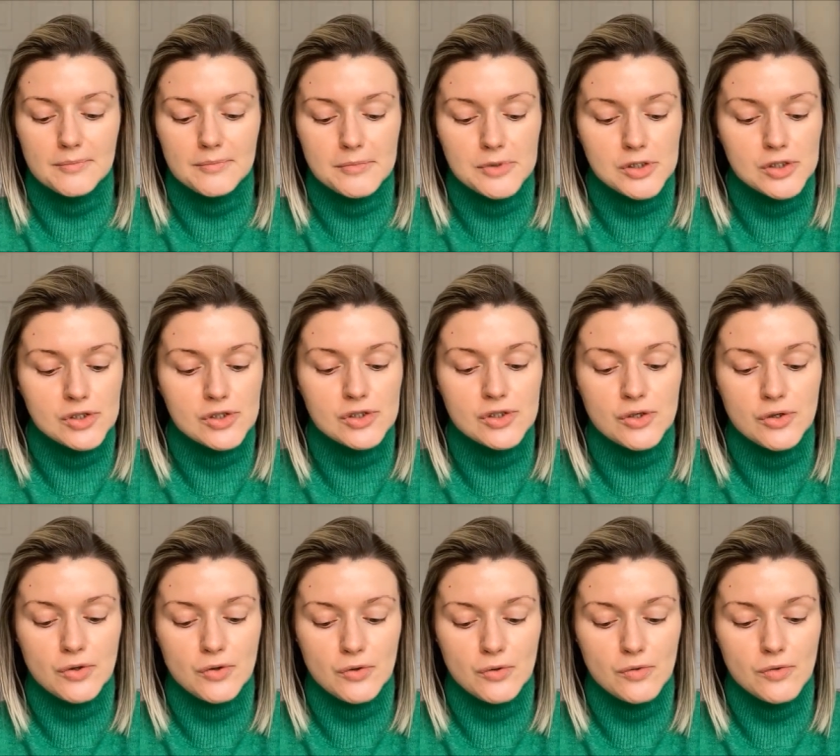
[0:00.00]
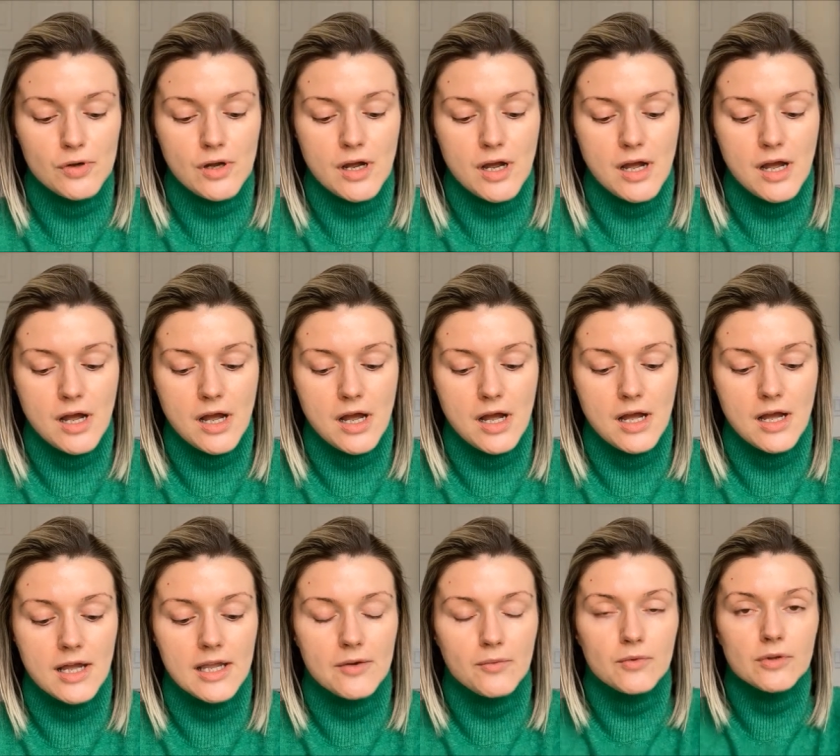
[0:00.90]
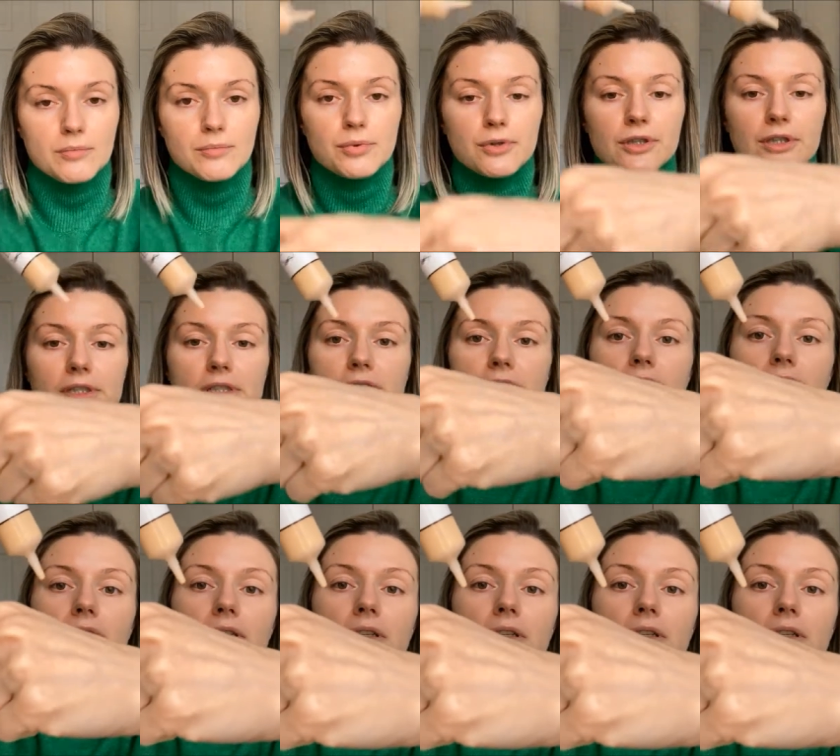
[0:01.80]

So I will put